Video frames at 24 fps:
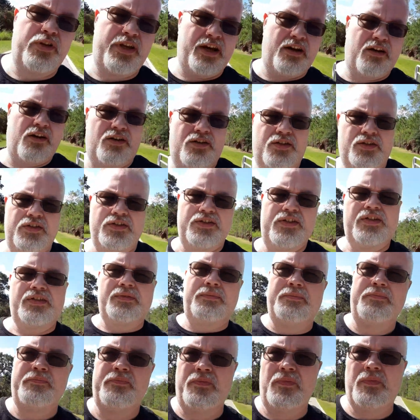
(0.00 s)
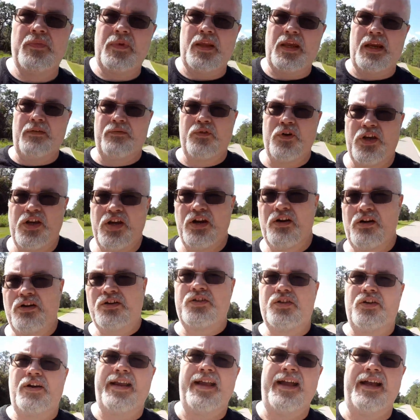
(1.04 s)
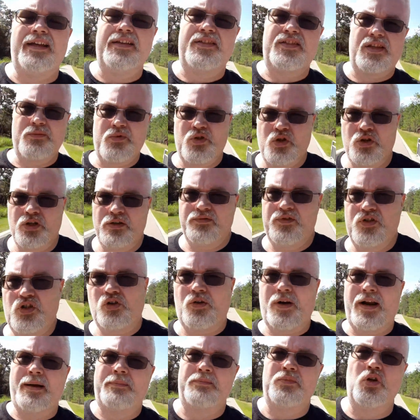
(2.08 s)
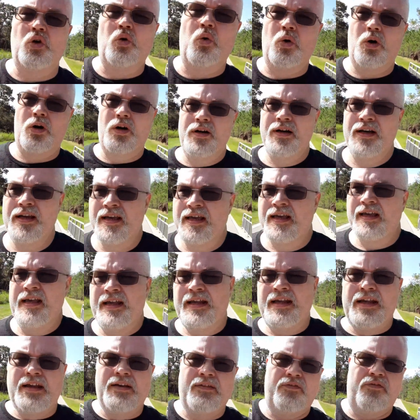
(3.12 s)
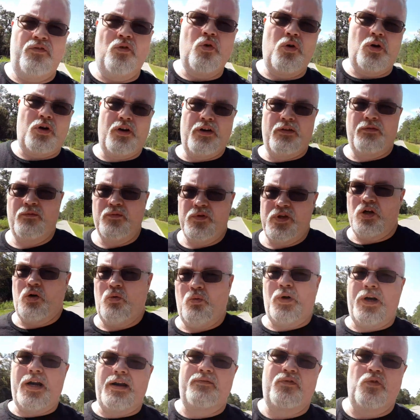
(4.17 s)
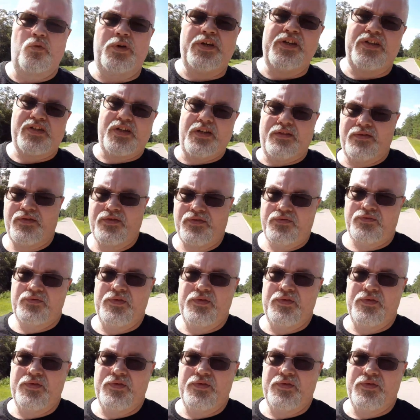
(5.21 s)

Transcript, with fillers: characters every character had some sort of a trap door for you know whatever reason if